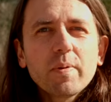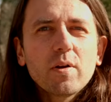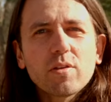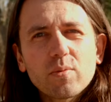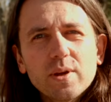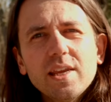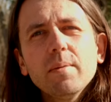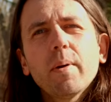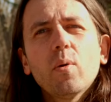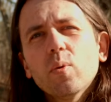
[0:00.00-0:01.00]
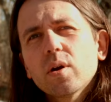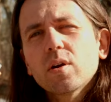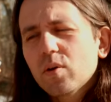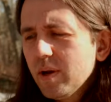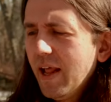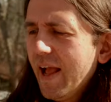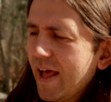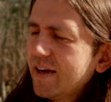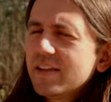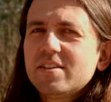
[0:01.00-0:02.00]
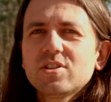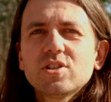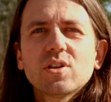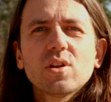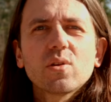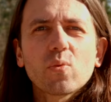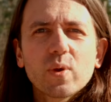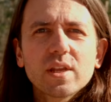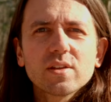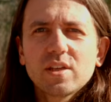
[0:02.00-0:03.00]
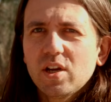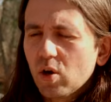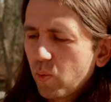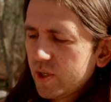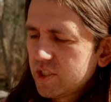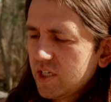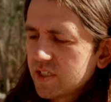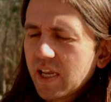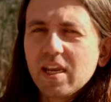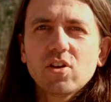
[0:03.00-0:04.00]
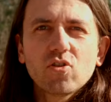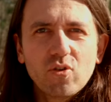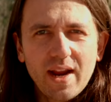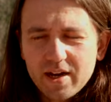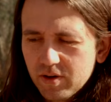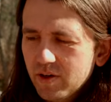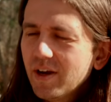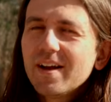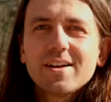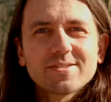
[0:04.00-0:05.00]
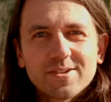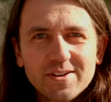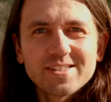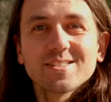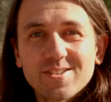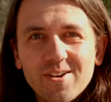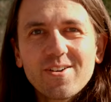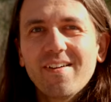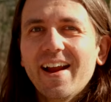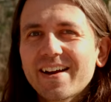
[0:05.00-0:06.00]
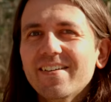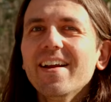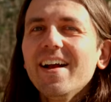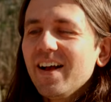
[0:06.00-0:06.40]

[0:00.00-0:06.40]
part three, but we're going to add an additional wrinkle here, which is a tracker, also known as a star tracker.